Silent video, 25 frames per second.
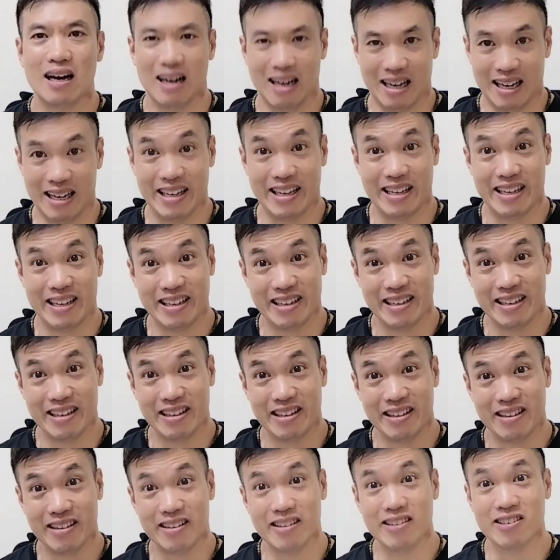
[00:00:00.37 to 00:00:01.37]
Hi,
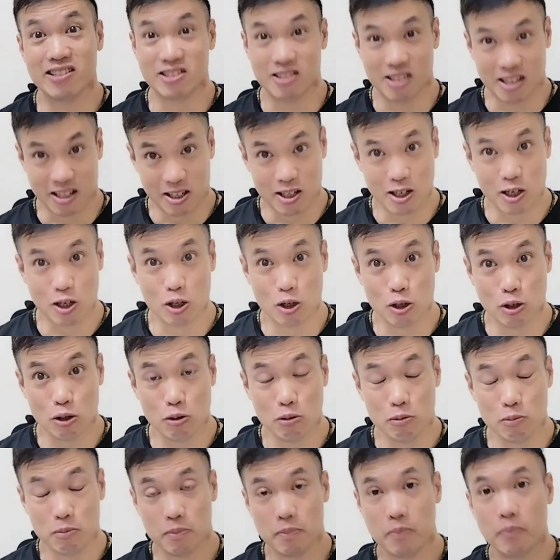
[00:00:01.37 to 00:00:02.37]
this is Dr.
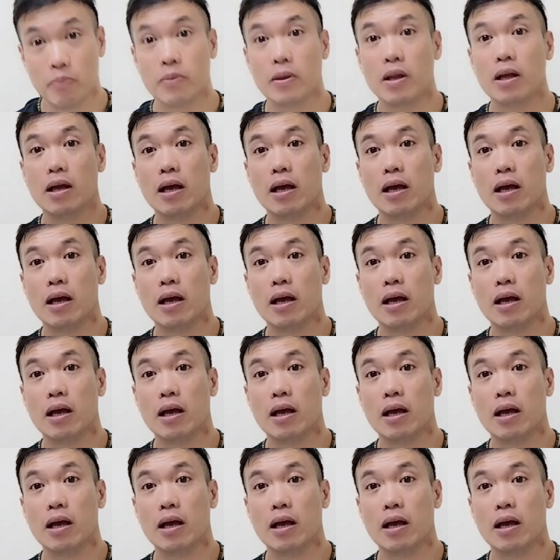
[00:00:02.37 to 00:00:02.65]
Go,